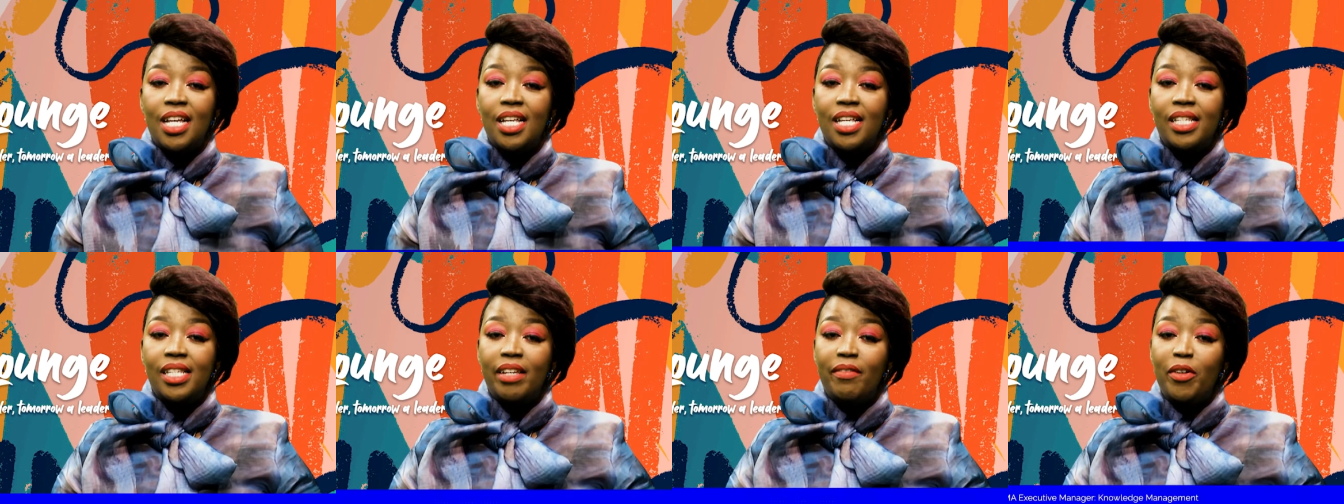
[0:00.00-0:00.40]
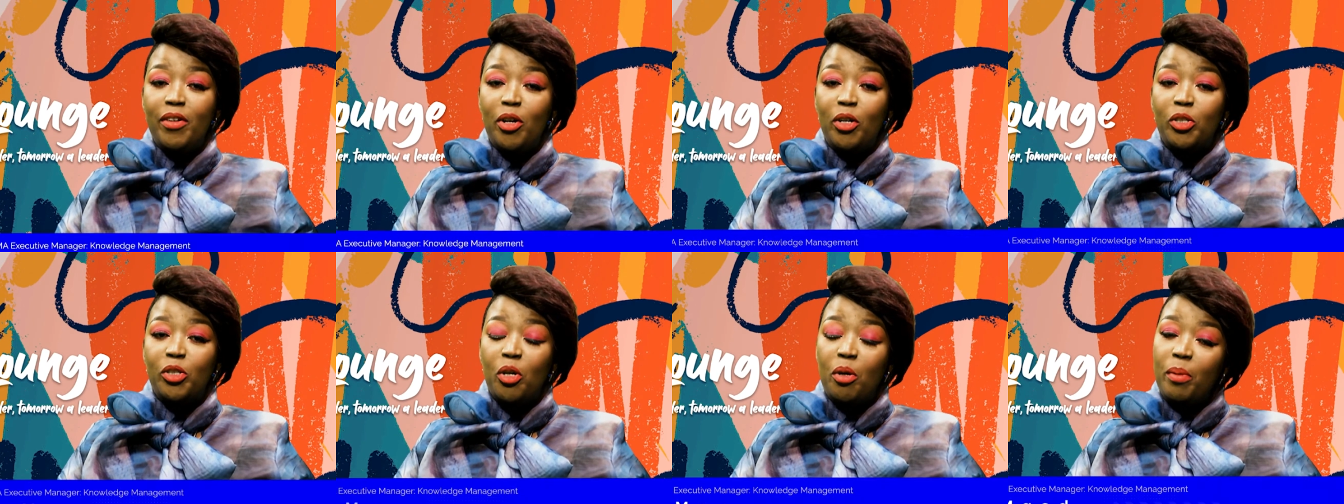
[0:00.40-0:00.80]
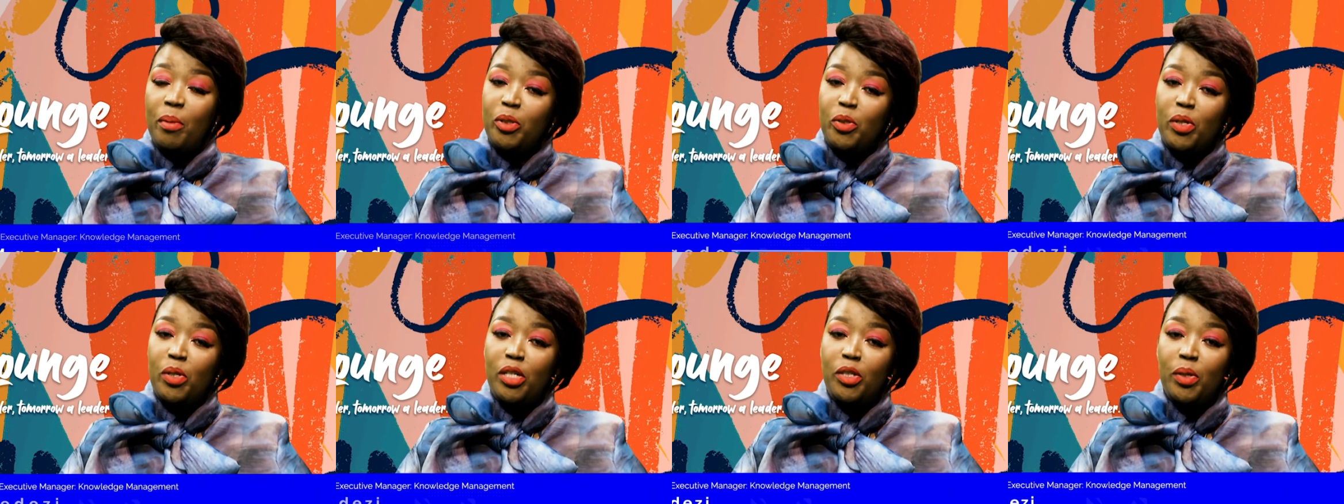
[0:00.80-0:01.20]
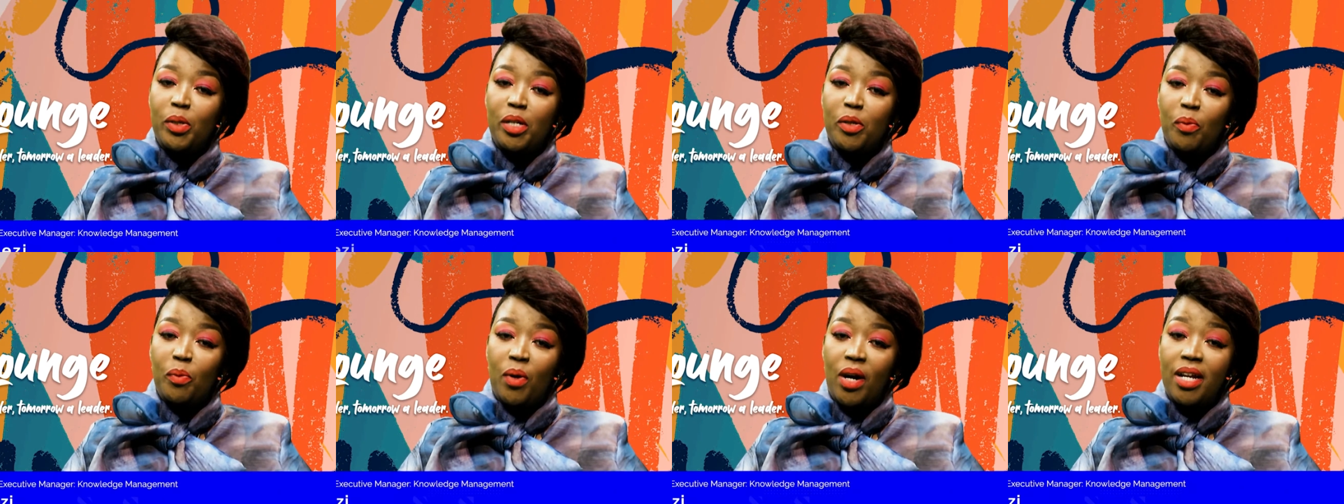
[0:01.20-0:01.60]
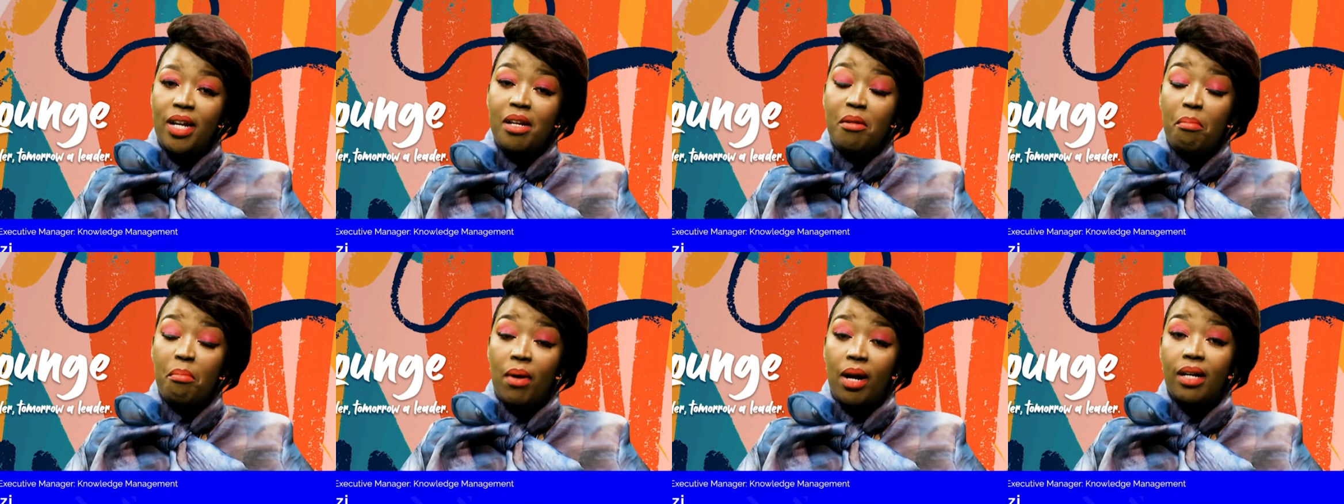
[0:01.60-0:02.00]
7 October
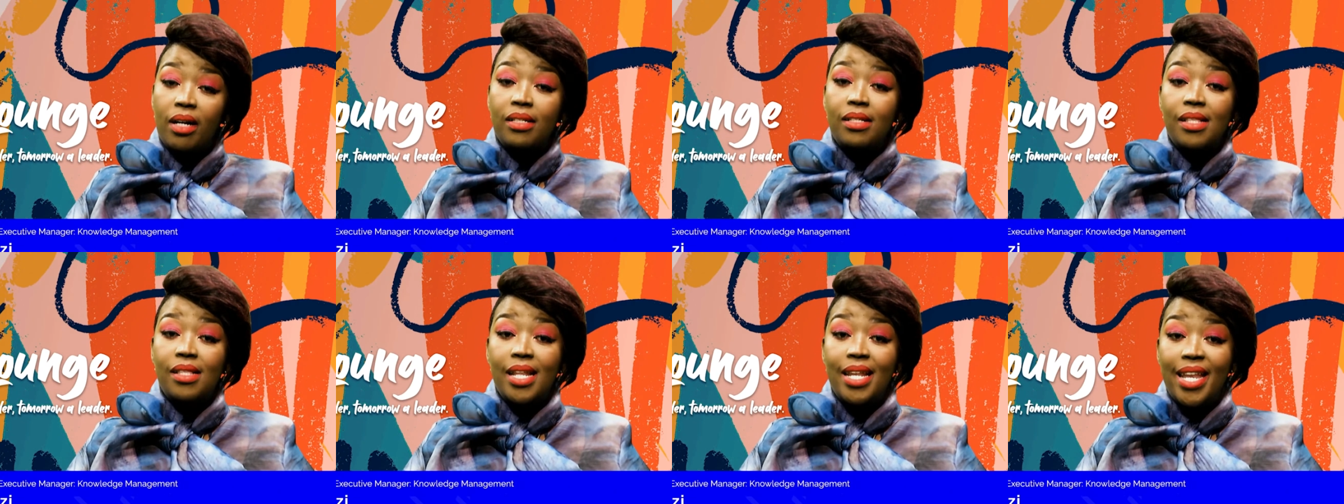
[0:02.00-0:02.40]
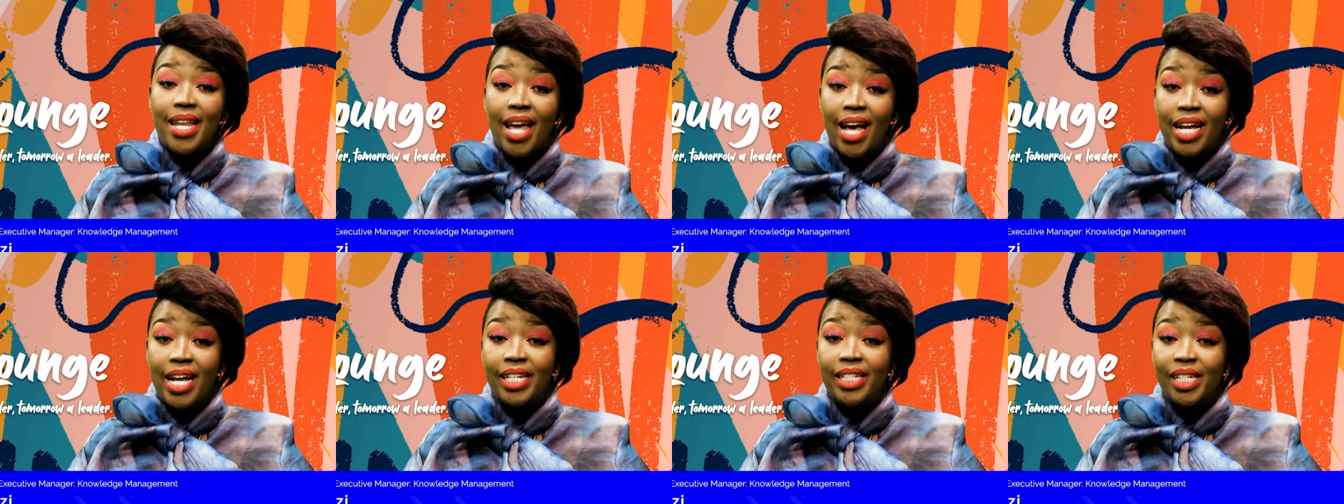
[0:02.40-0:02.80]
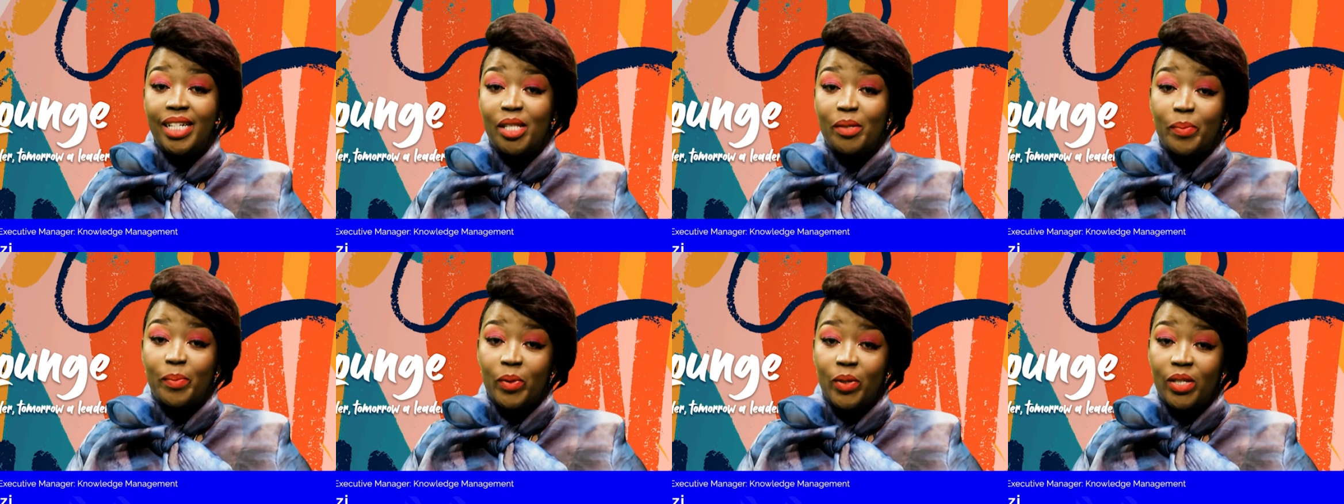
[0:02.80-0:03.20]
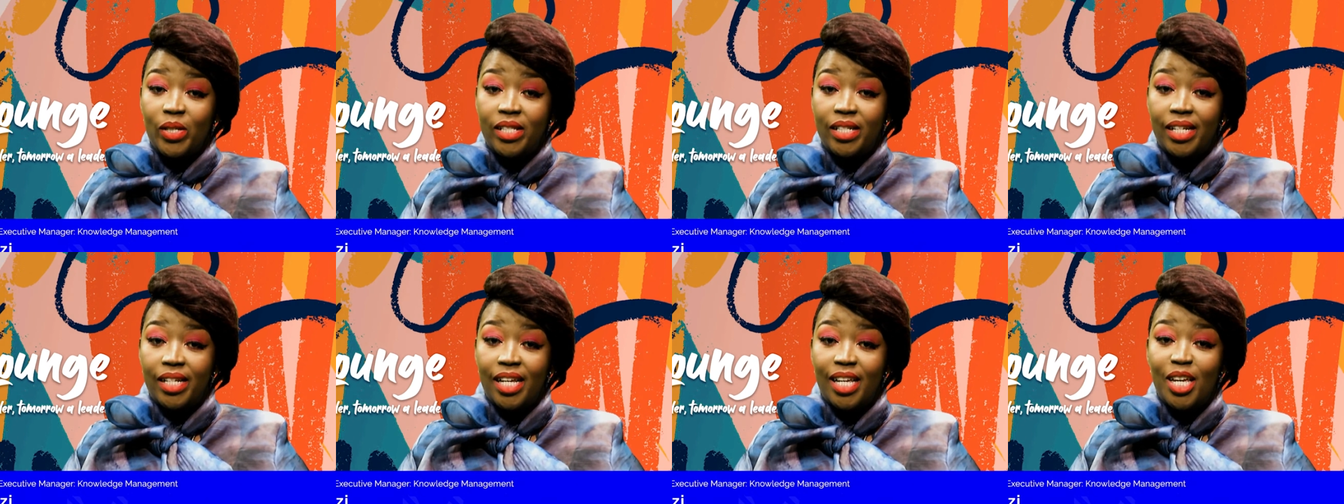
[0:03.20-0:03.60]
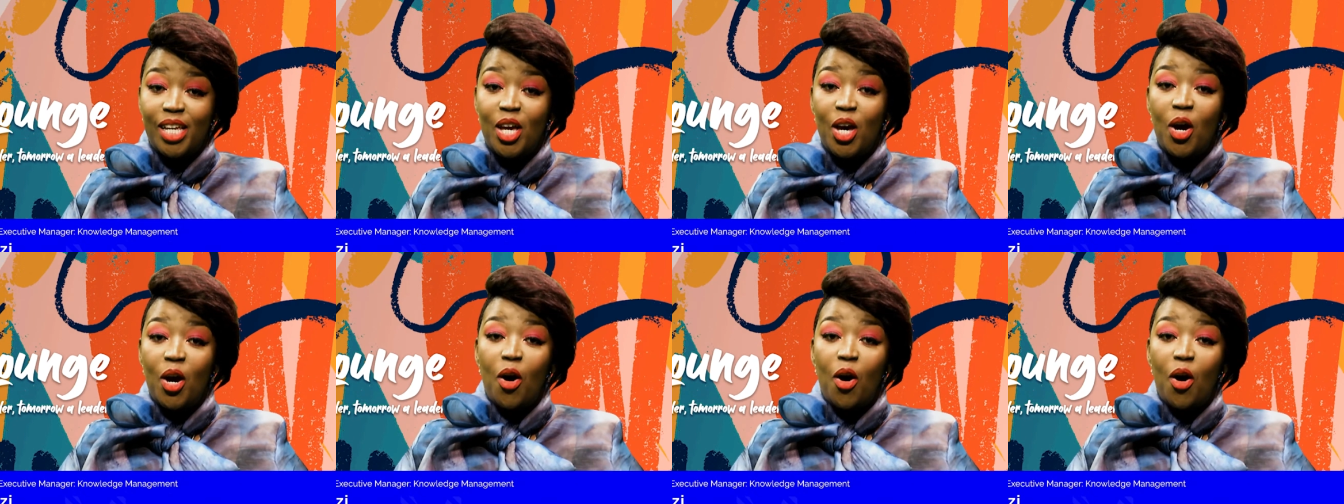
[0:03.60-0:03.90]
2021 marks the 90th birthday